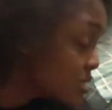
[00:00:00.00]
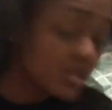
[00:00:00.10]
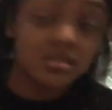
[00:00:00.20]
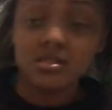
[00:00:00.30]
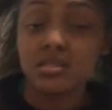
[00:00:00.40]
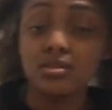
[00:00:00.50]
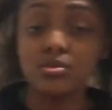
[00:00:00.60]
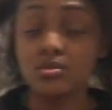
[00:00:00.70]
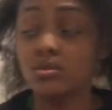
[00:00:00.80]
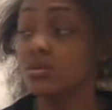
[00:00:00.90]
can see
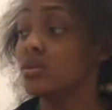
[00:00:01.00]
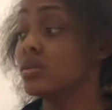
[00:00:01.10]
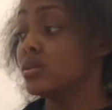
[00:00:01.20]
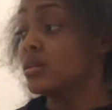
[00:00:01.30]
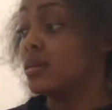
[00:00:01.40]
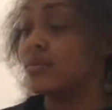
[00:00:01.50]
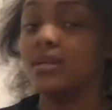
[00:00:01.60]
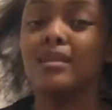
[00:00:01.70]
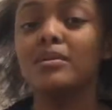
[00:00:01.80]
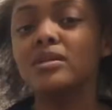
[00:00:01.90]
too. Wait,
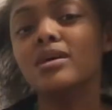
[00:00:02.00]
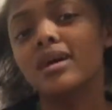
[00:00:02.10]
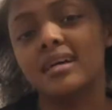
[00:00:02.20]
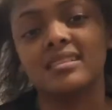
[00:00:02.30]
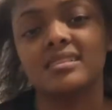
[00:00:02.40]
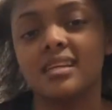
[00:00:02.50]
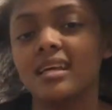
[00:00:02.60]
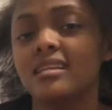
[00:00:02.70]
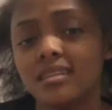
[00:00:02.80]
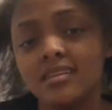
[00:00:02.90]
let me, you know what? I
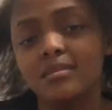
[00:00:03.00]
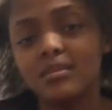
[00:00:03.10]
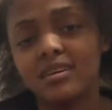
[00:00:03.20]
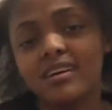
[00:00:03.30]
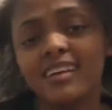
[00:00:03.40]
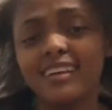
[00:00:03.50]
can turn the mirror.